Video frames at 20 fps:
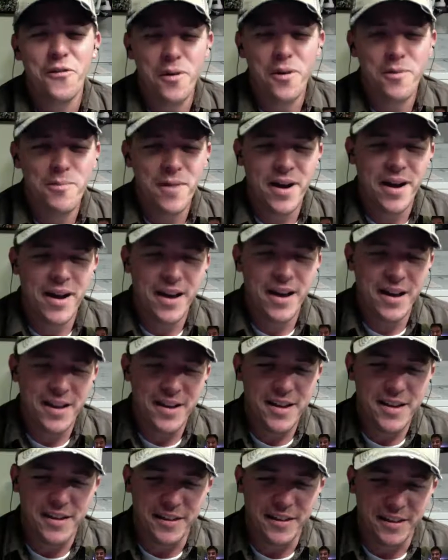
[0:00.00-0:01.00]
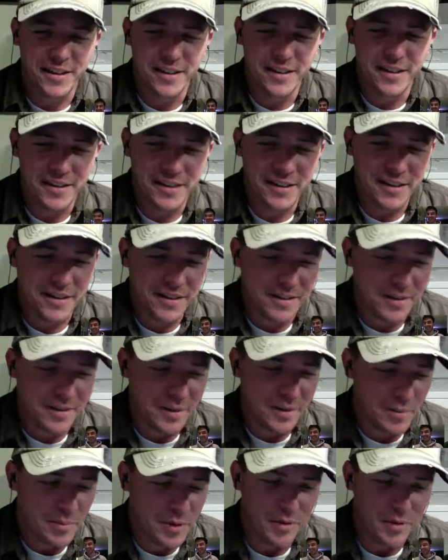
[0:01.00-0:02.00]
my
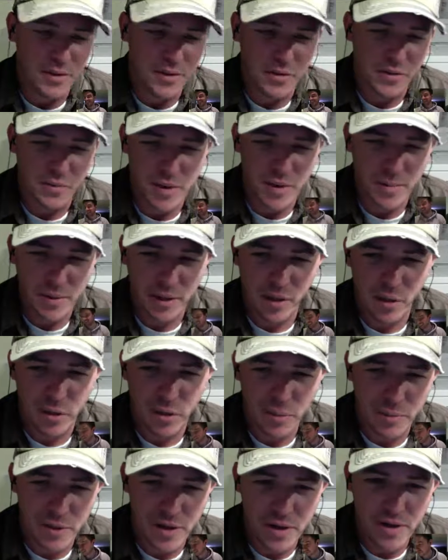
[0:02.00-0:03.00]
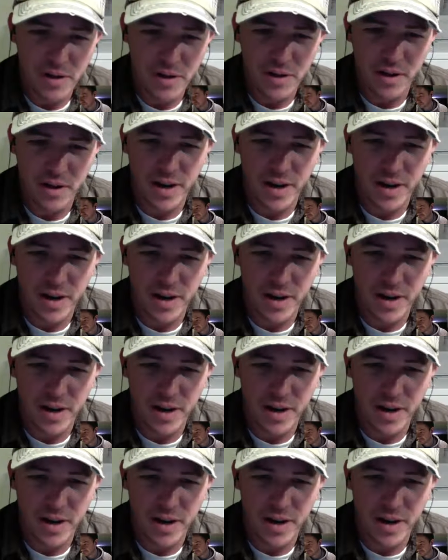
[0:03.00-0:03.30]
beer this week, my local beer,